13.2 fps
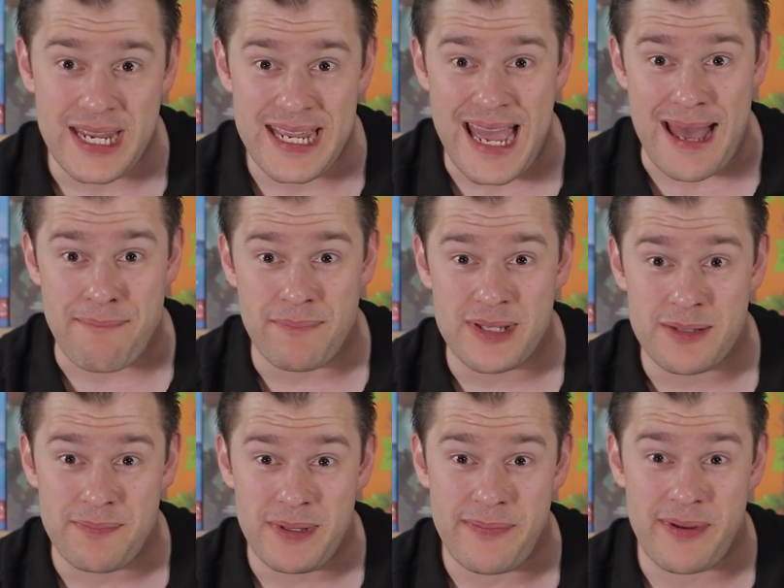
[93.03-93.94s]
yeah,
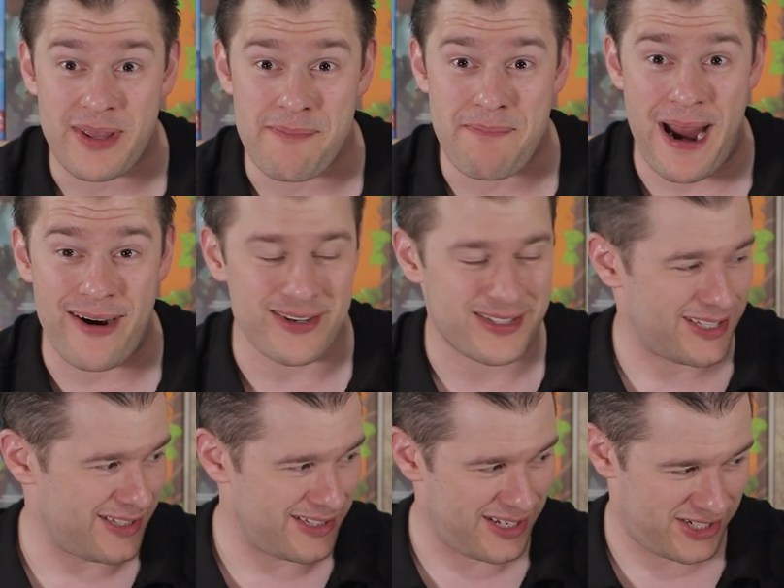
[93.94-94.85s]
a bit of a
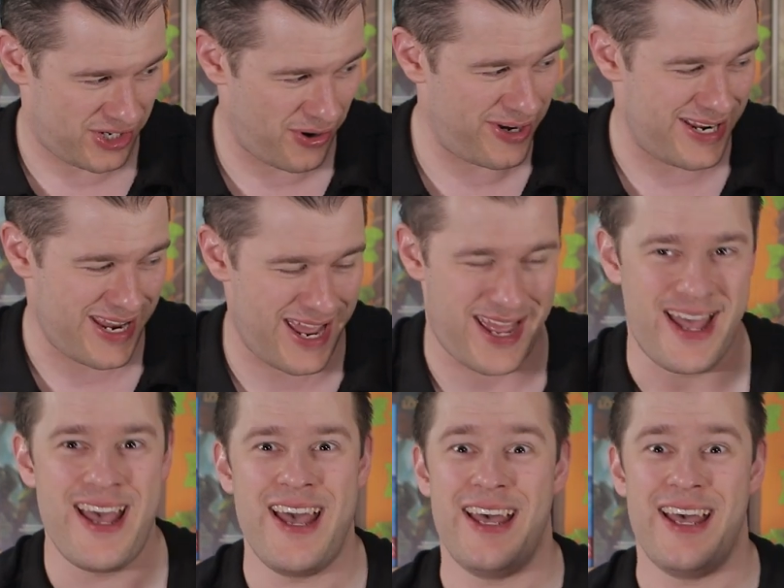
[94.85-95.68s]
comparison issue in there.